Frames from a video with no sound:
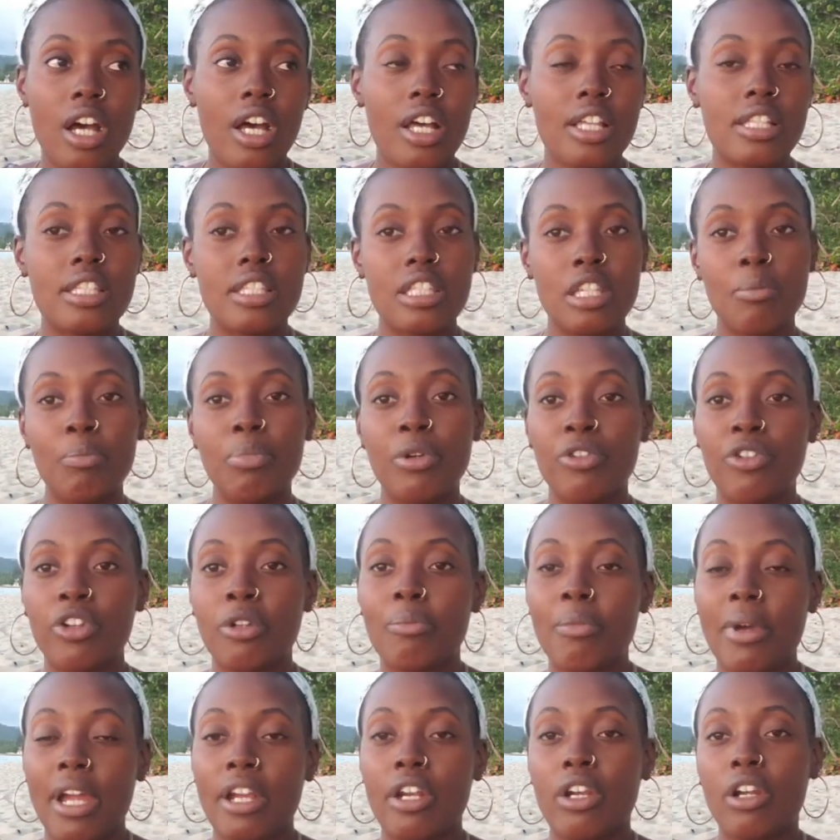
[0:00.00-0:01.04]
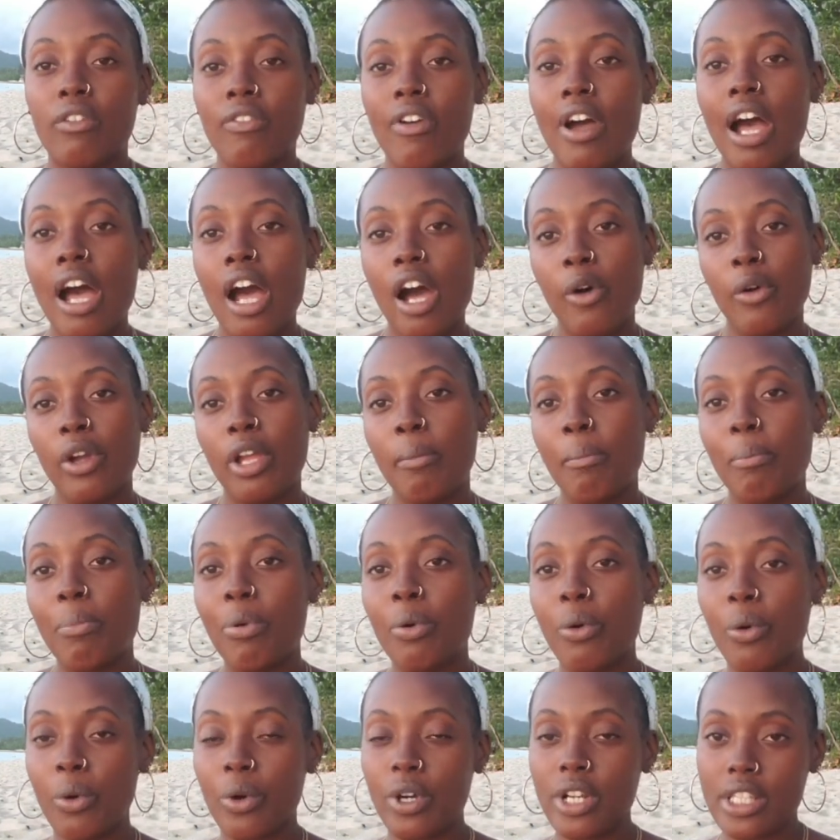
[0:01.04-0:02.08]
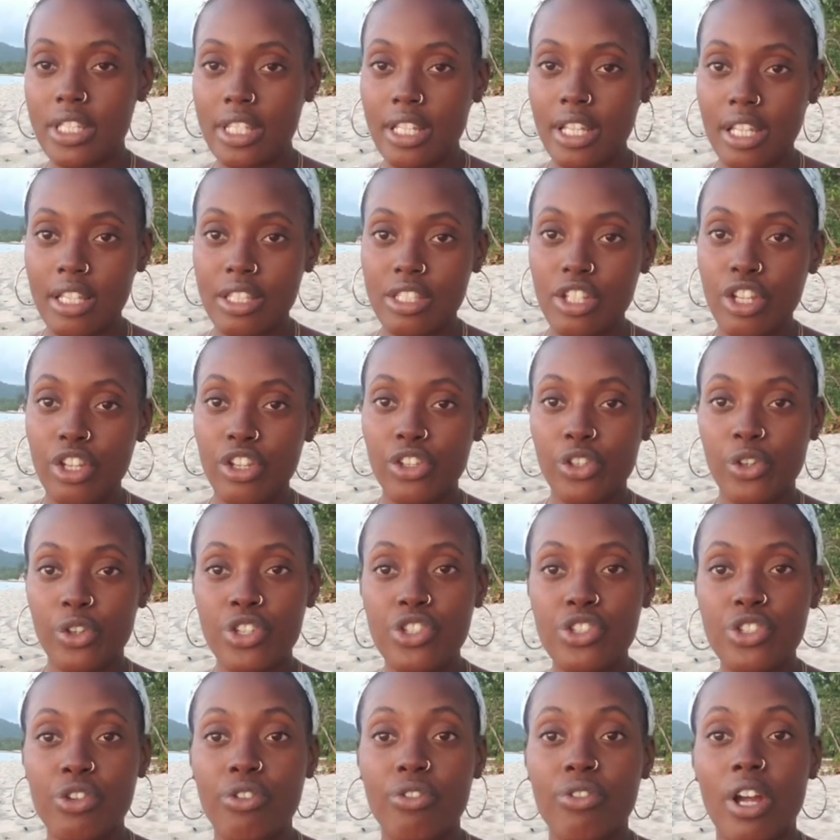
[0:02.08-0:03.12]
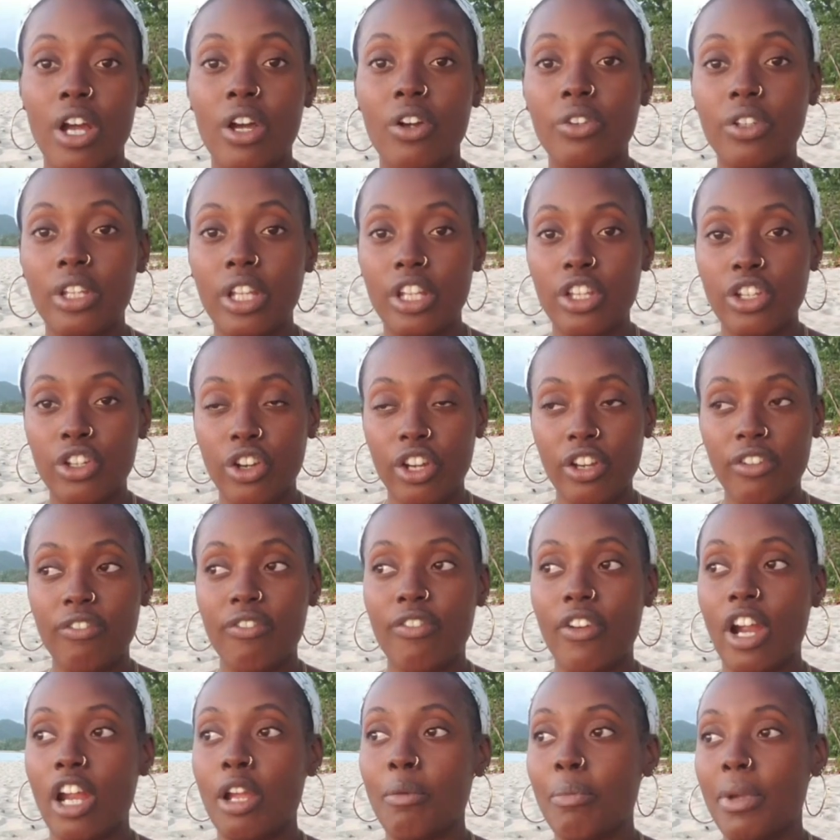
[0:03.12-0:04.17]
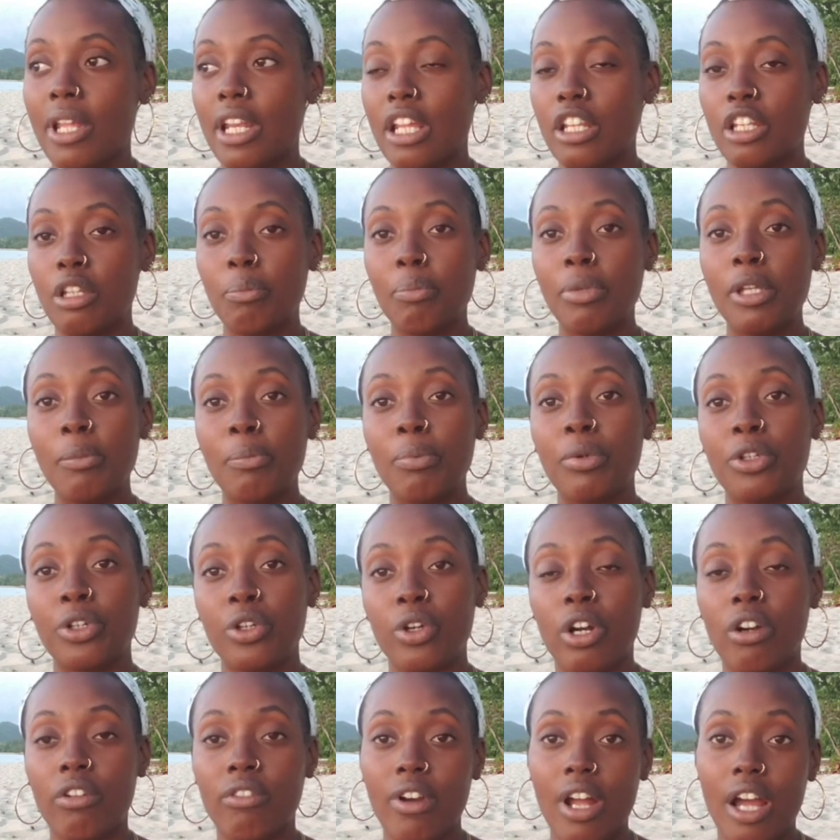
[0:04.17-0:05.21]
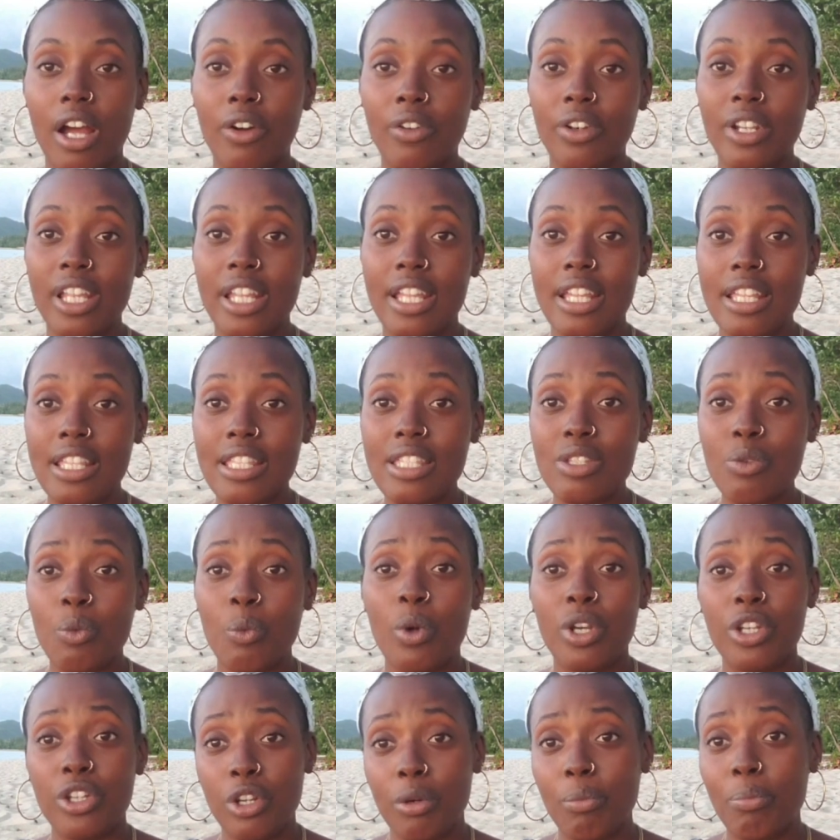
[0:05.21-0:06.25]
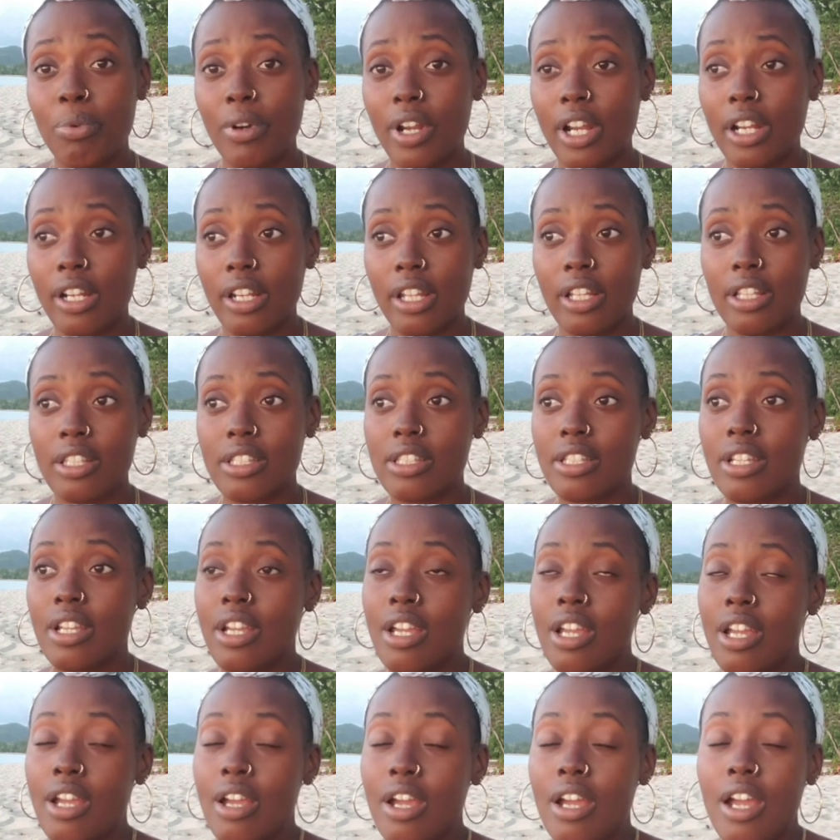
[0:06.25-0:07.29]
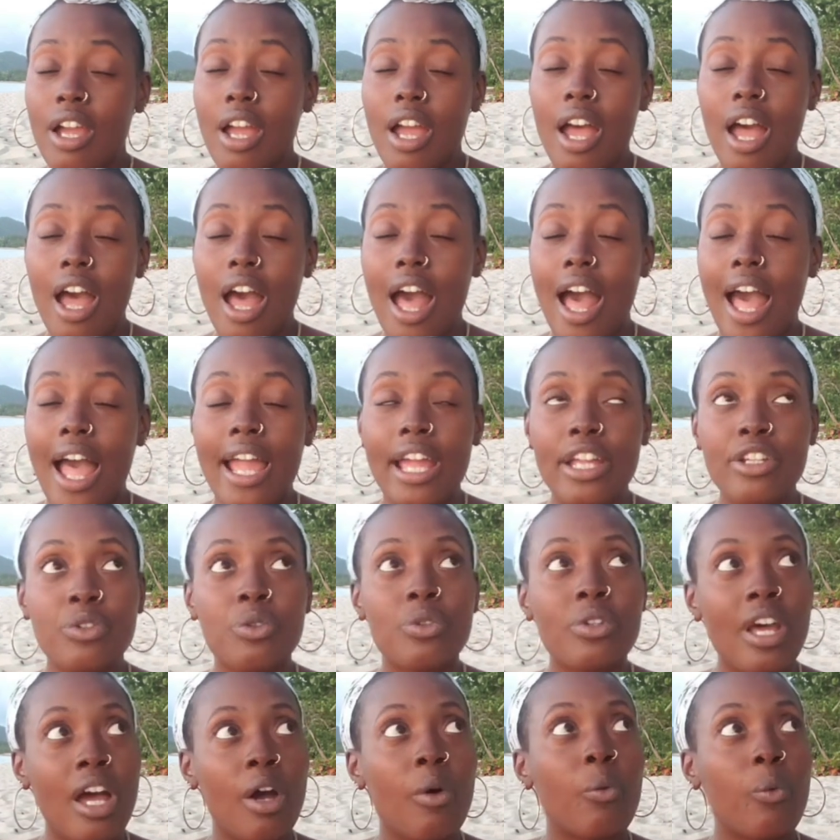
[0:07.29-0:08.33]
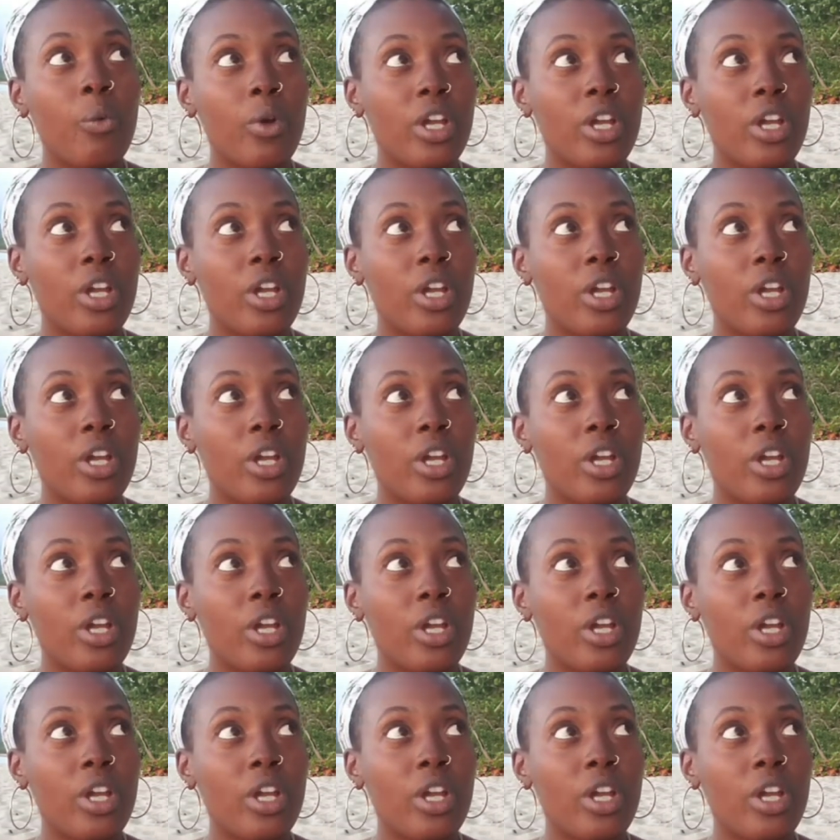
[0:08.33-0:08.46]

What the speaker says: a simple reminder of how important your surrounding, your environment, and the people you're around is when you're pregnant. I do not